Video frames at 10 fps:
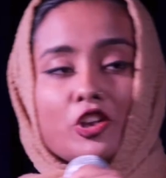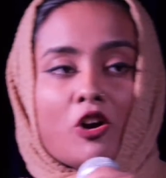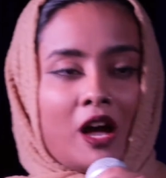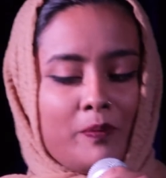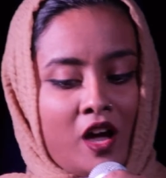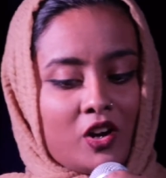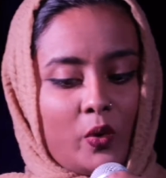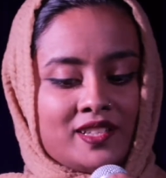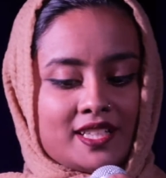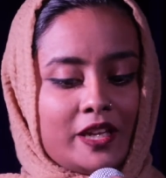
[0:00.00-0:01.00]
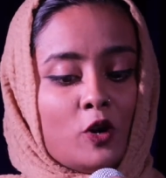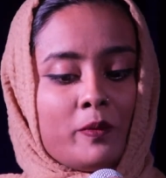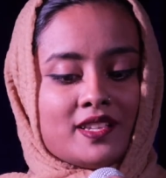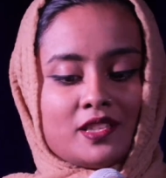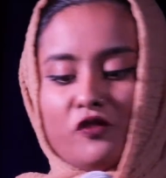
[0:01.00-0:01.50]
No, I'm not going to kill
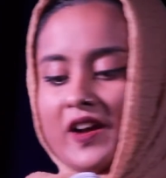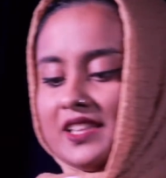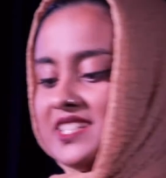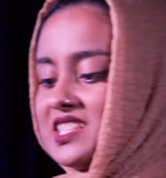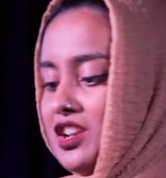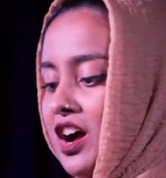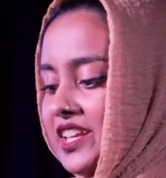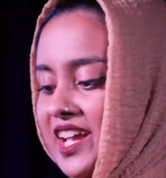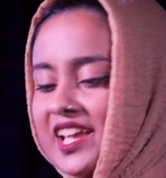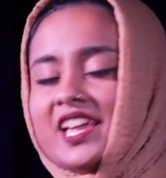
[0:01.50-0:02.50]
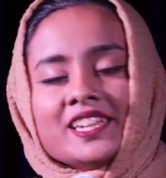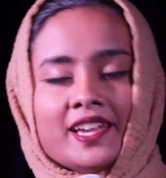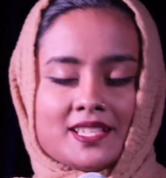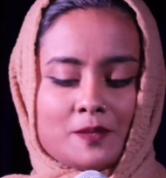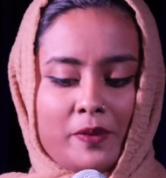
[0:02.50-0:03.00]
myself, at least not yet.
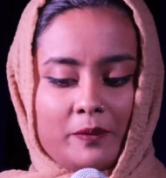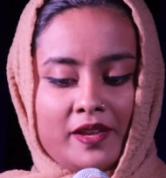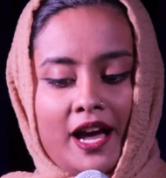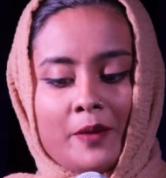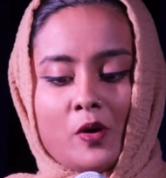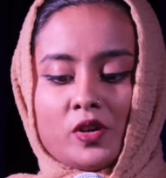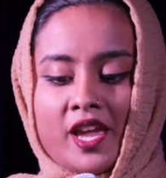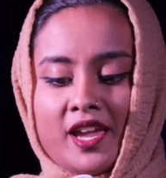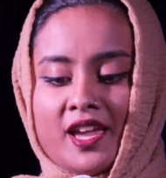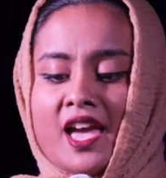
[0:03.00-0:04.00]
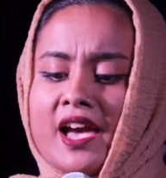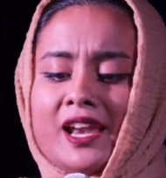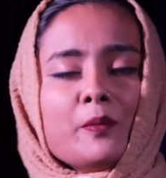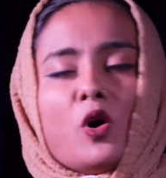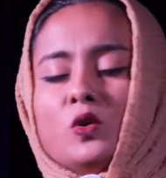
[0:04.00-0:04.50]
Yes, baby, I'm okay,
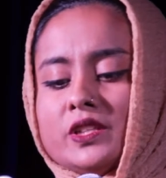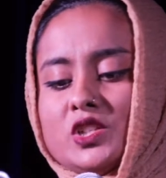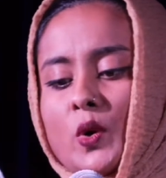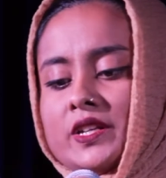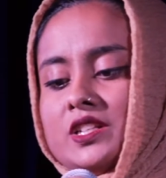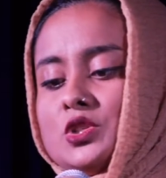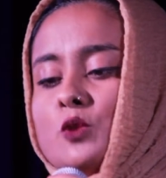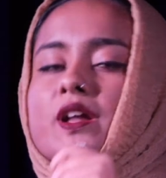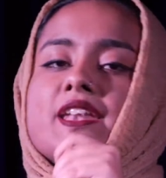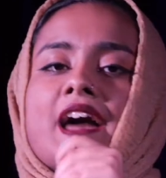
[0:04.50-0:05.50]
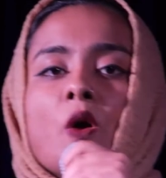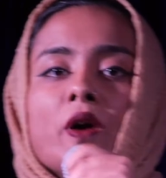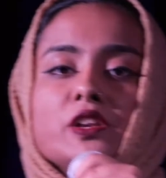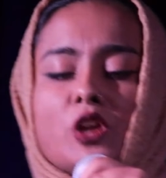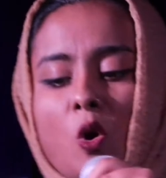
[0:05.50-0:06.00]
and I'm only 22, but now
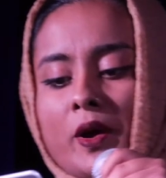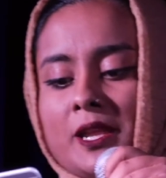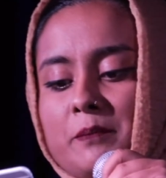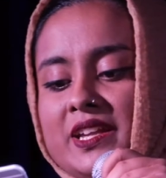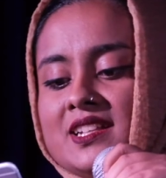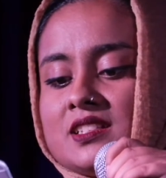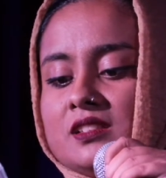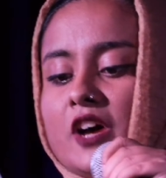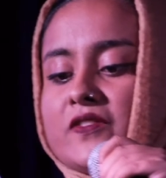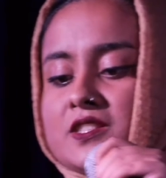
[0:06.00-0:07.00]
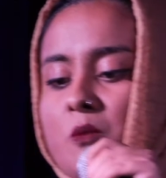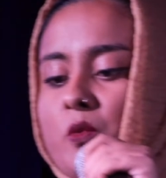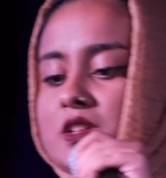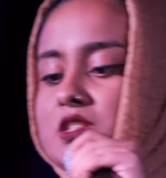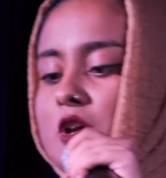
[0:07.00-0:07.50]
I know what it means to love
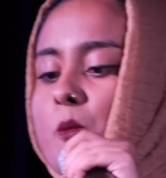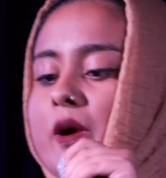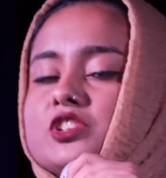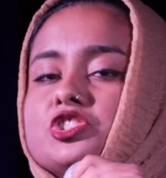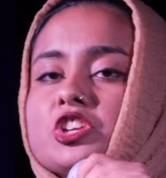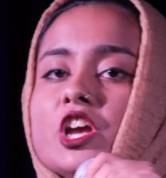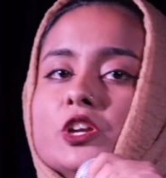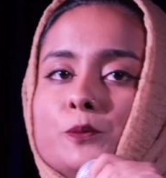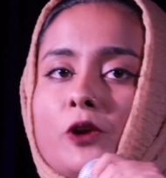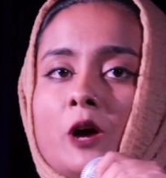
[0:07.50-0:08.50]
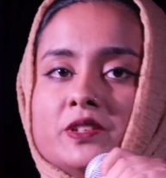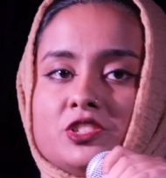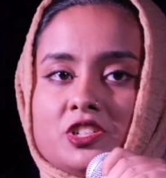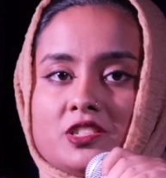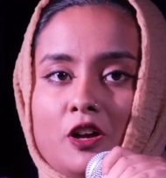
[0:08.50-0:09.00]
someone so much. You
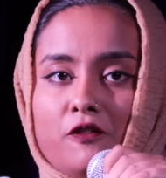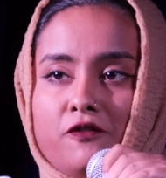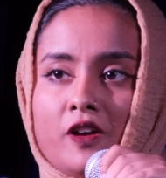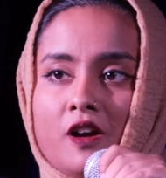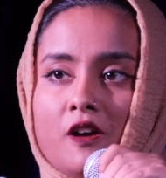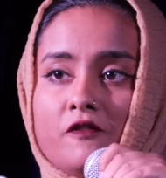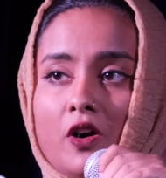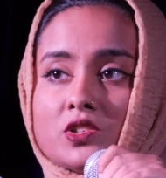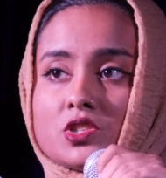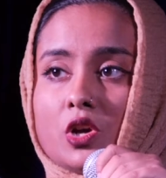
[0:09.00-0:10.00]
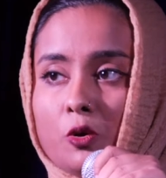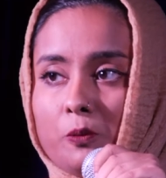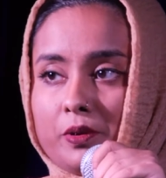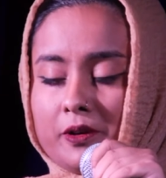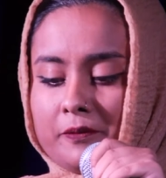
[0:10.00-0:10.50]
promise yourself false
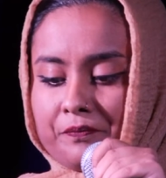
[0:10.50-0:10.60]
hope.